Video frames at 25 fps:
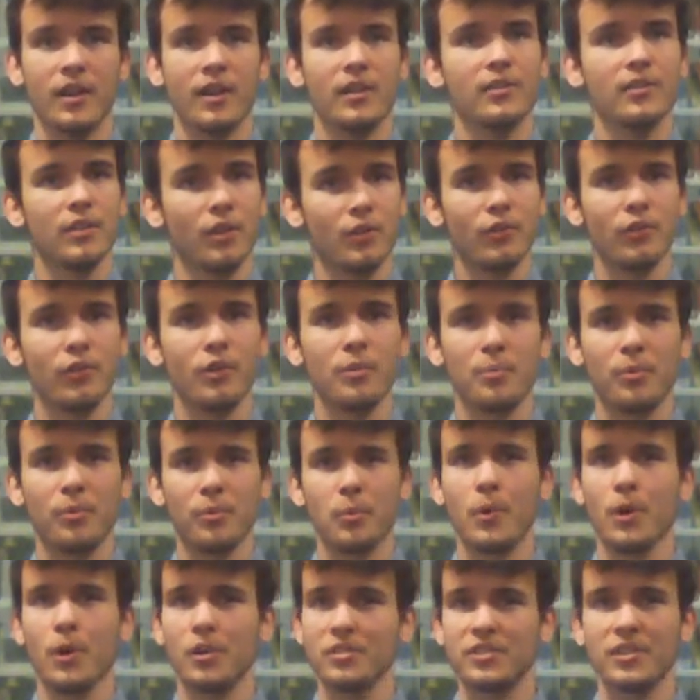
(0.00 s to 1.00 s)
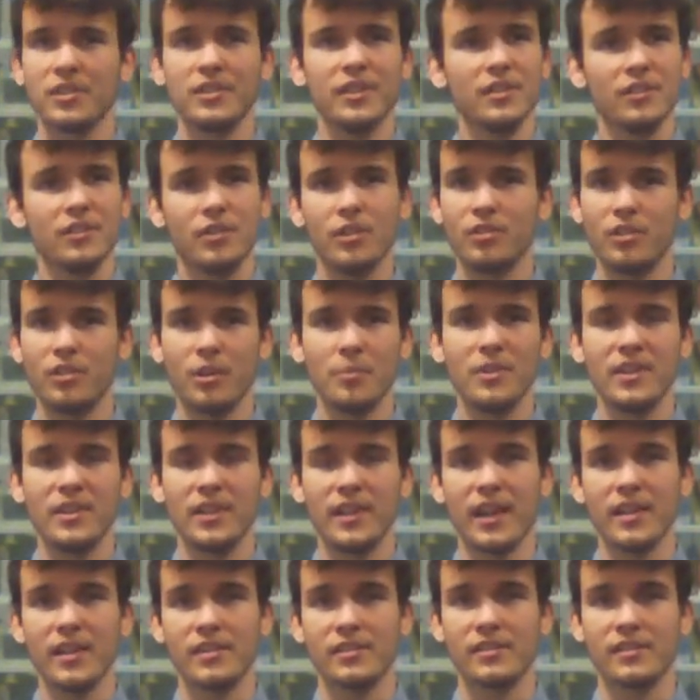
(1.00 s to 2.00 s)
The group will also need good
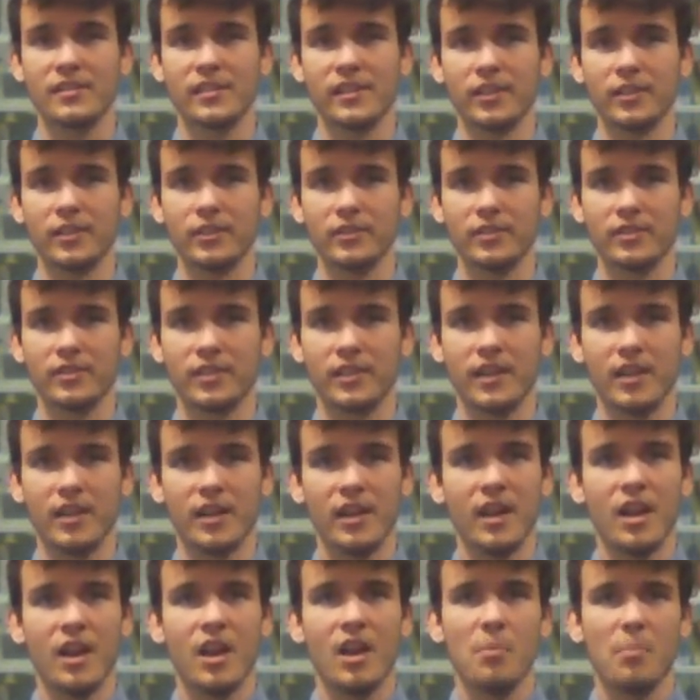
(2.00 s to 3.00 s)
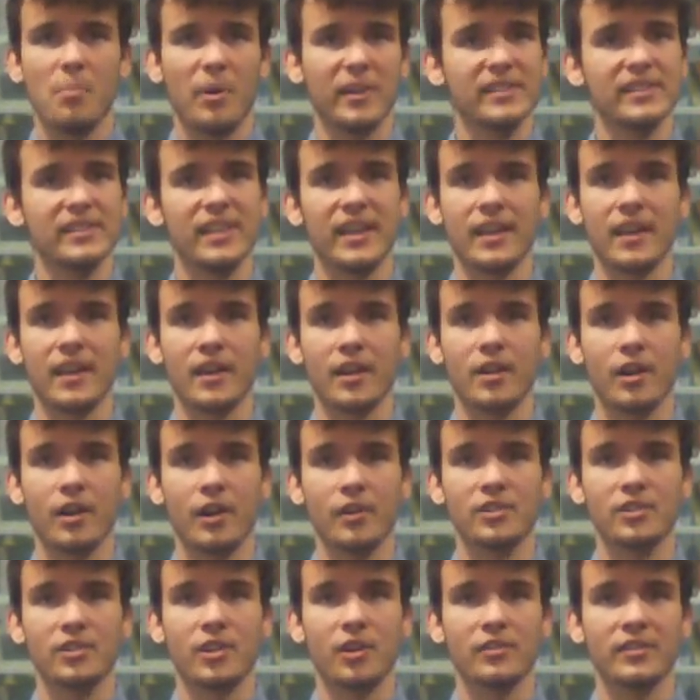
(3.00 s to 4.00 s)
communication skills. By staying in
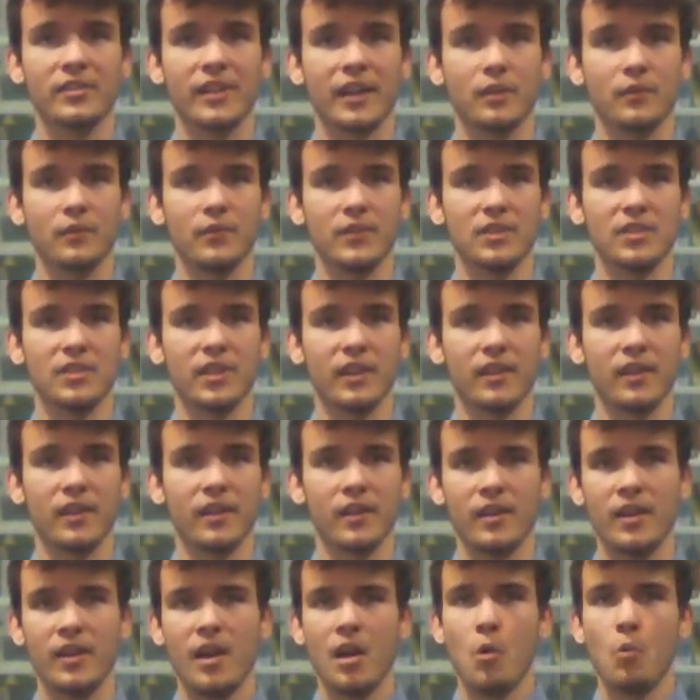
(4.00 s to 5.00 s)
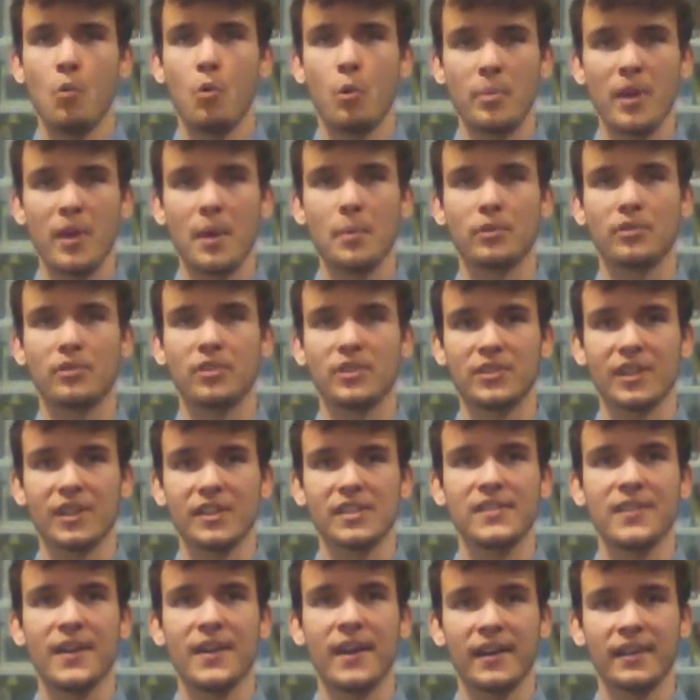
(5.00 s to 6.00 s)
close contact with each other, we'll be able to
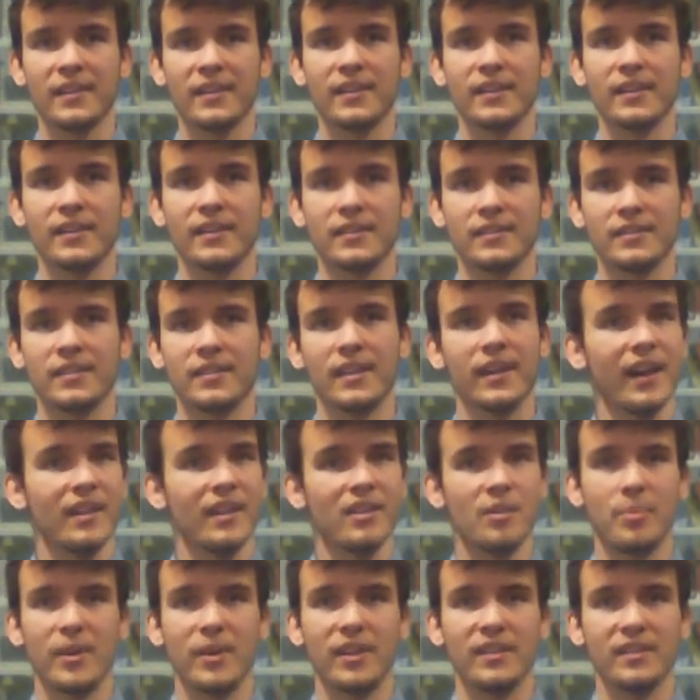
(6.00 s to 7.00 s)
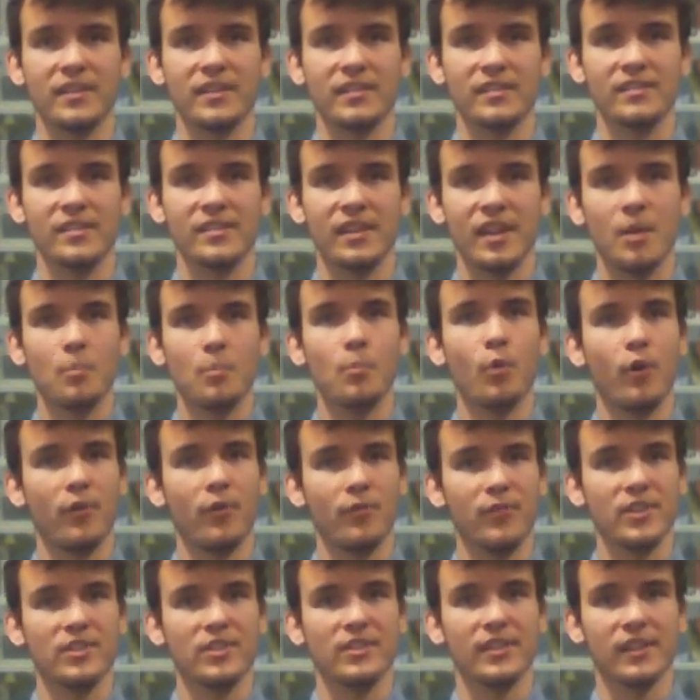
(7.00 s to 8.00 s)
transfer ideas and opinions more
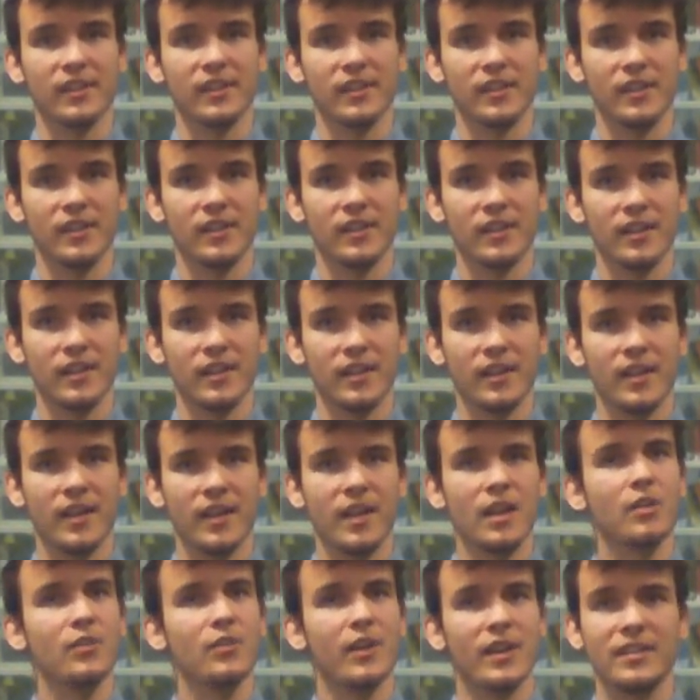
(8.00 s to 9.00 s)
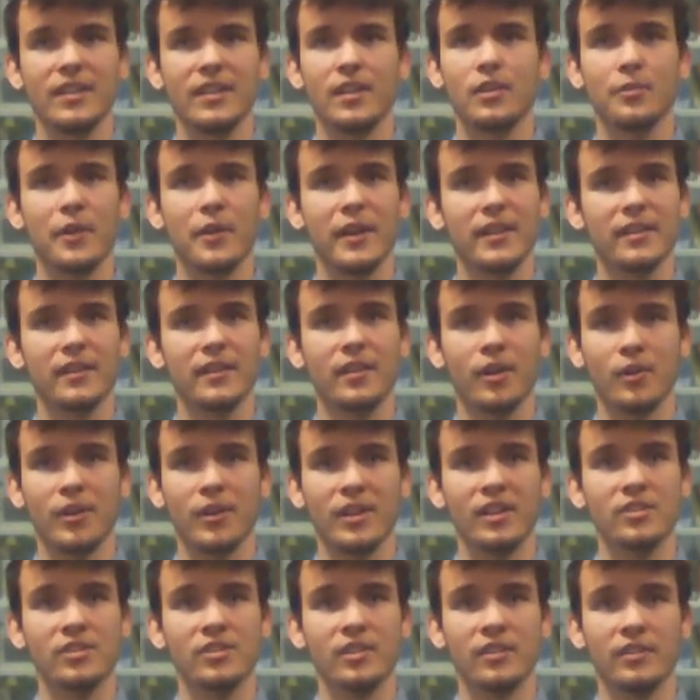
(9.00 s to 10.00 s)
efficiently, creating greater
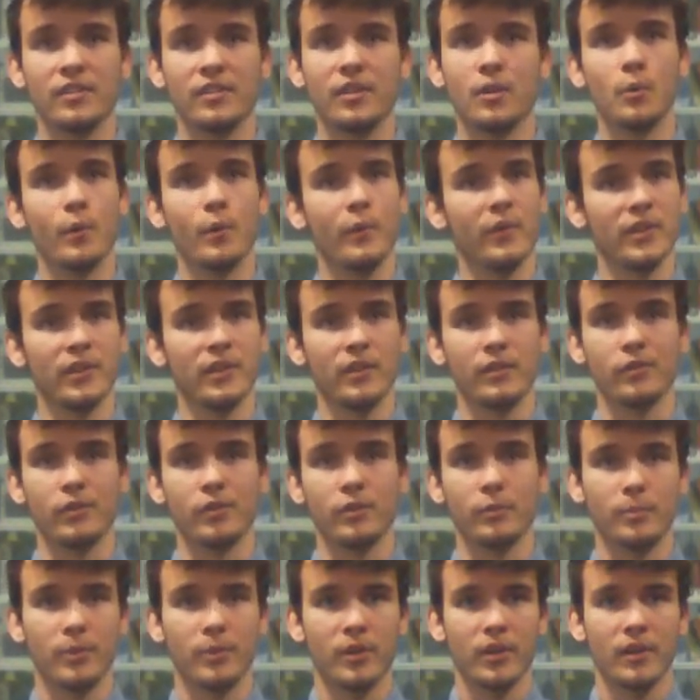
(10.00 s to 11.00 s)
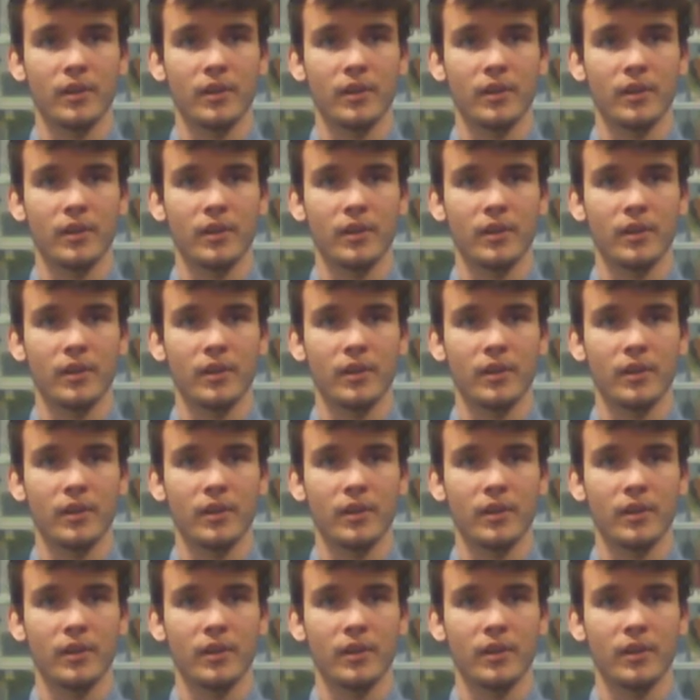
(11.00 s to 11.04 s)
cohesion within the group.